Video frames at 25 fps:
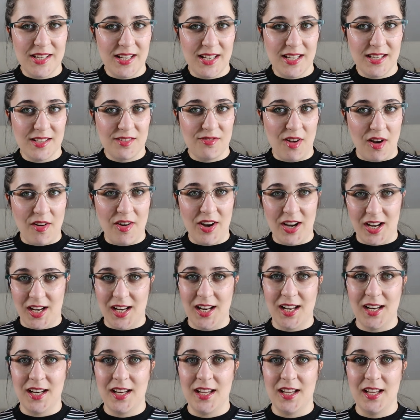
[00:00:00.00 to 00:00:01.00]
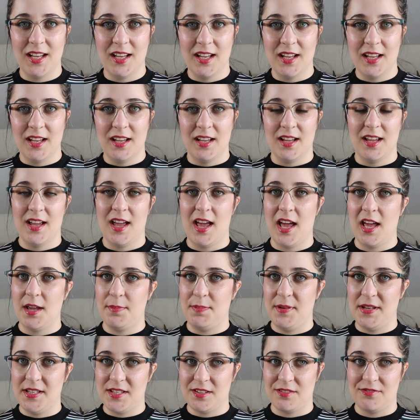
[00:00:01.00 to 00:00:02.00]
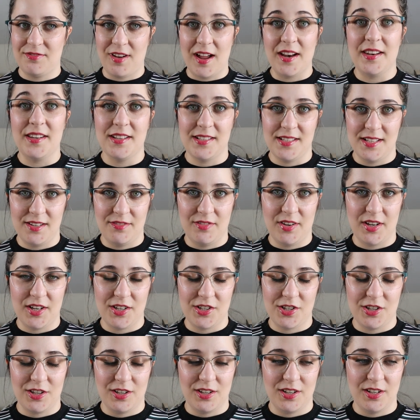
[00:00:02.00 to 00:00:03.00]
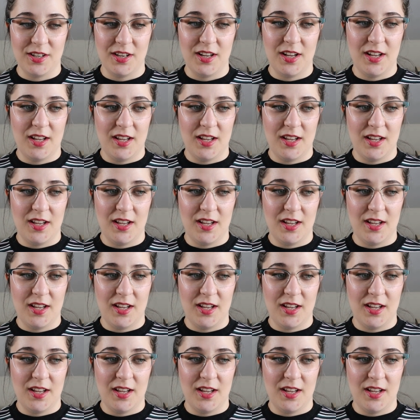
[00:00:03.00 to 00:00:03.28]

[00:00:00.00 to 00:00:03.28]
is very clearly a piece of fantasy fiction.